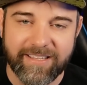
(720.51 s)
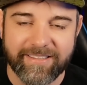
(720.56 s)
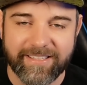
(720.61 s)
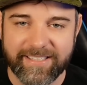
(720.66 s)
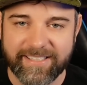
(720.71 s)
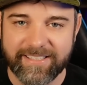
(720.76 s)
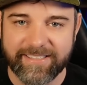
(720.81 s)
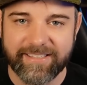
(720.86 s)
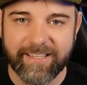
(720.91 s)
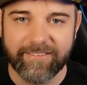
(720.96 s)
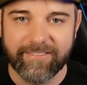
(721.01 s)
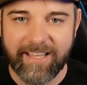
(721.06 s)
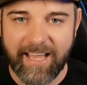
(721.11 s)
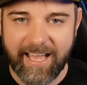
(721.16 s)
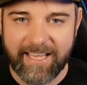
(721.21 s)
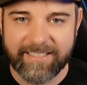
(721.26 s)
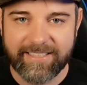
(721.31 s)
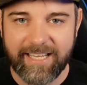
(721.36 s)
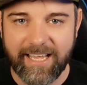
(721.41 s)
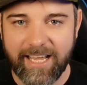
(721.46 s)
This is the
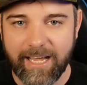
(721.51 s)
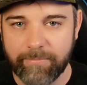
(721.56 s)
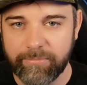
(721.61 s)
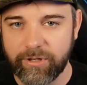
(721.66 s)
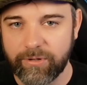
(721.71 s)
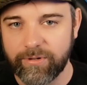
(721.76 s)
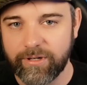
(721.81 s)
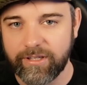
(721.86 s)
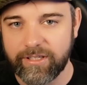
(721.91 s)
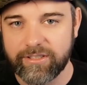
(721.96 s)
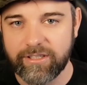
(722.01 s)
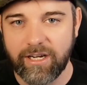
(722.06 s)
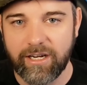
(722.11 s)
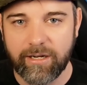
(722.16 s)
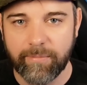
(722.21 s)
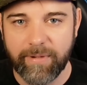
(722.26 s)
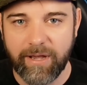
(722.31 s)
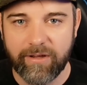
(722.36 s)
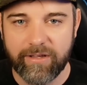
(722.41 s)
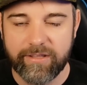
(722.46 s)
last tab to really
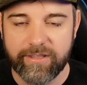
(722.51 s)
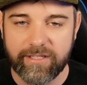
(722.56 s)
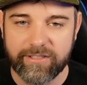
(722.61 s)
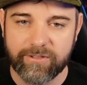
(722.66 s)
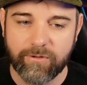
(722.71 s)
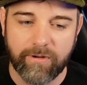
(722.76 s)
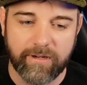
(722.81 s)
talk about in this